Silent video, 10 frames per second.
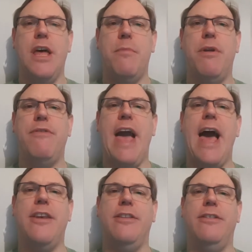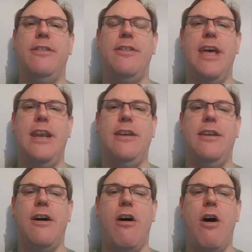But if you hadn't, then
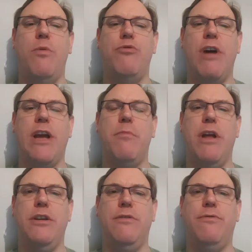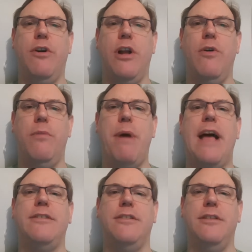I would recommend you follow a
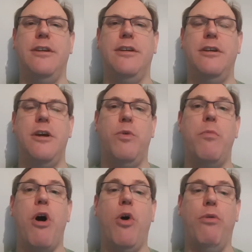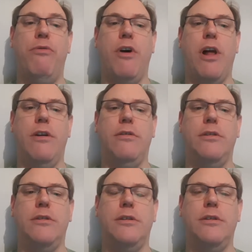pattern that we might all follow.
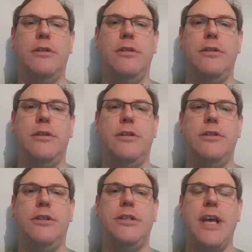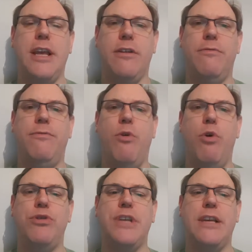Just take
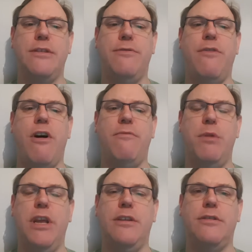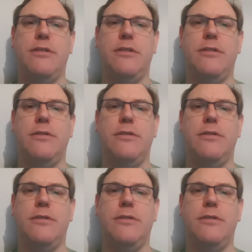4 sets of 5 minutes.